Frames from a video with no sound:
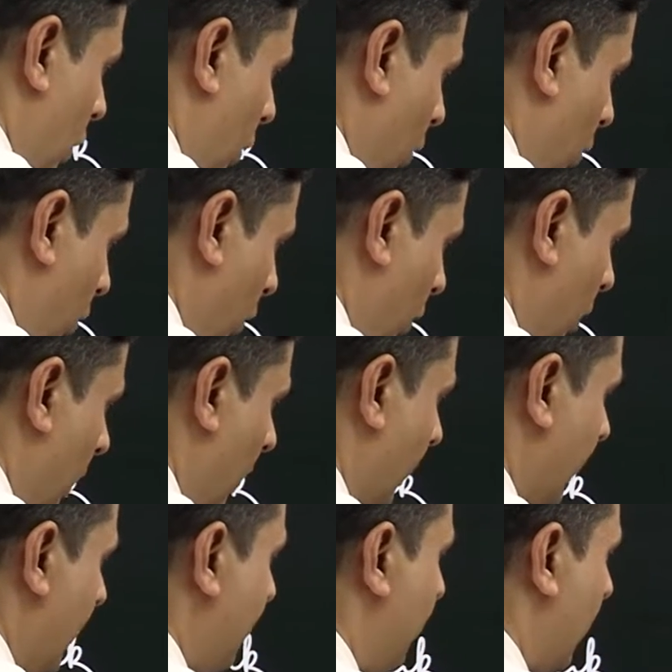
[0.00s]
To
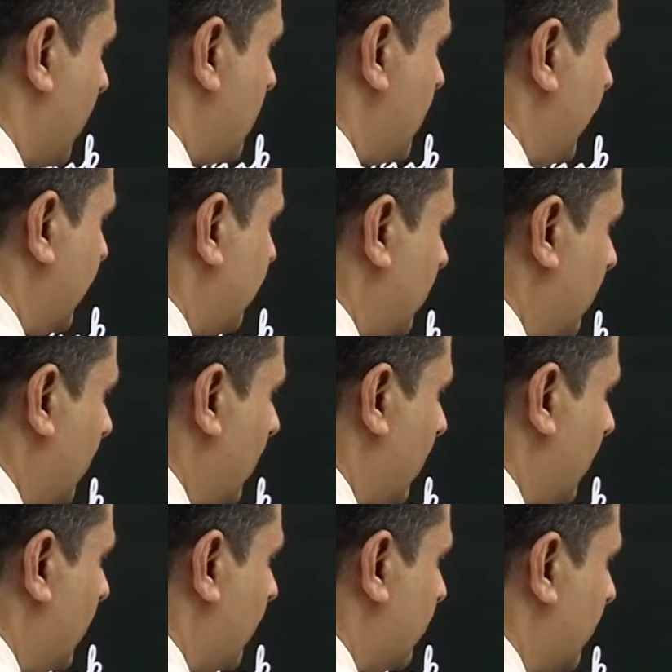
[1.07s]
repurchase
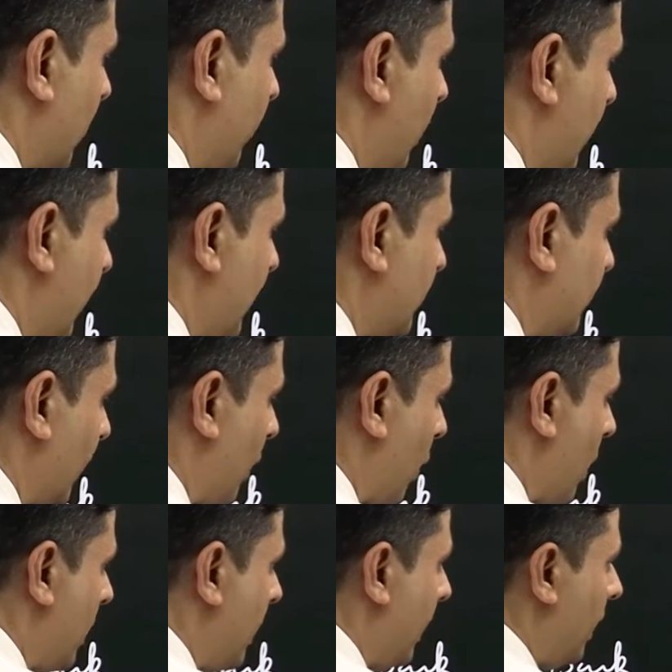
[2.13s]
this government
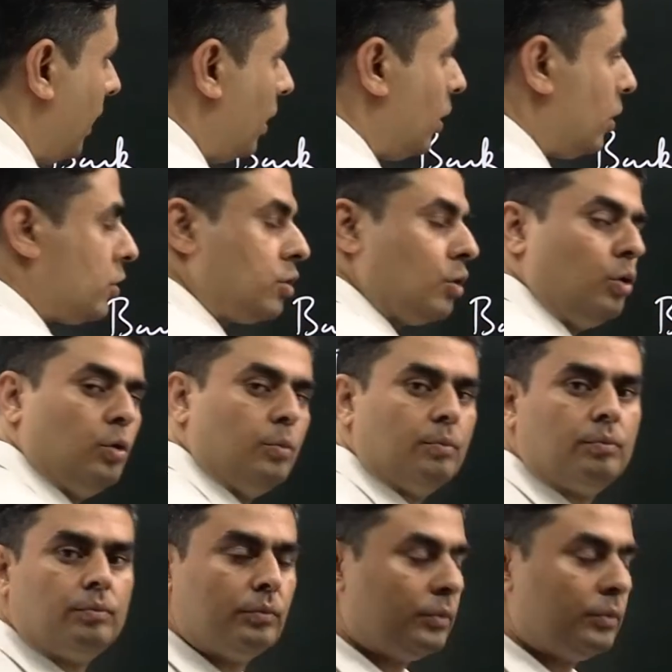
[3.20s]
security to whom?